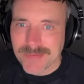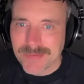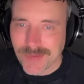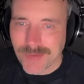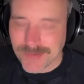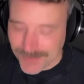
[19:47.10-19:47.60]

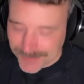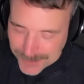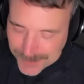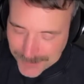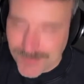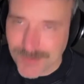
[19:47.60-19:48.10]
to have such
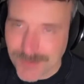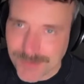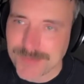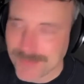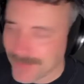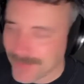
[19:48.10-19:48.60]
a
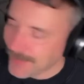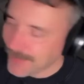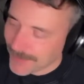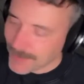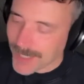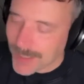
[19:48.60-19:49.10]

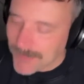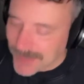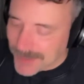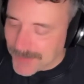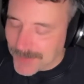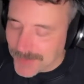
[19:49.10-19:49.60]
successful game
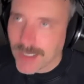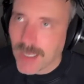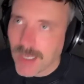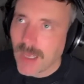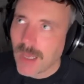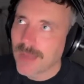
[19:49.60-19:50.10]
industry.
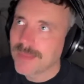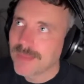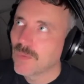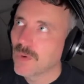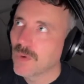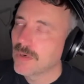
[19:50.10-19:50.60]
I
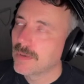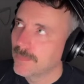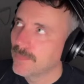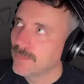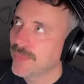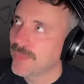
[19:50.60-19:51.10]
think
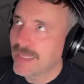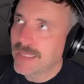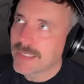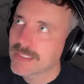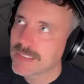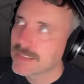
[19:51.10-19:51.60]
one thing
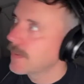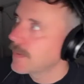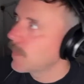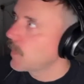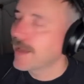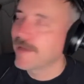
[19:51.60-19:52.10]
is
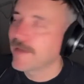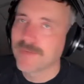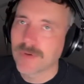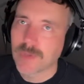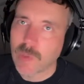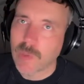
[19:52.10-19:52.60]
we have
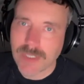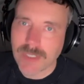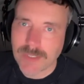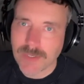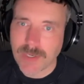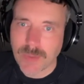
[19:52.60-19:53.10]
a cold
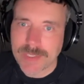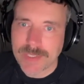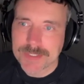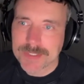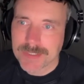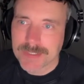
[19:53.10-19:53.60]
and dark
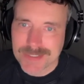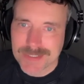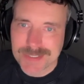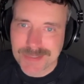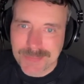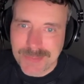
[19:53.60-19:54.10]
winter,
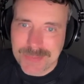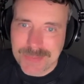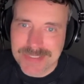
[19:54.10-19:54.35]
so people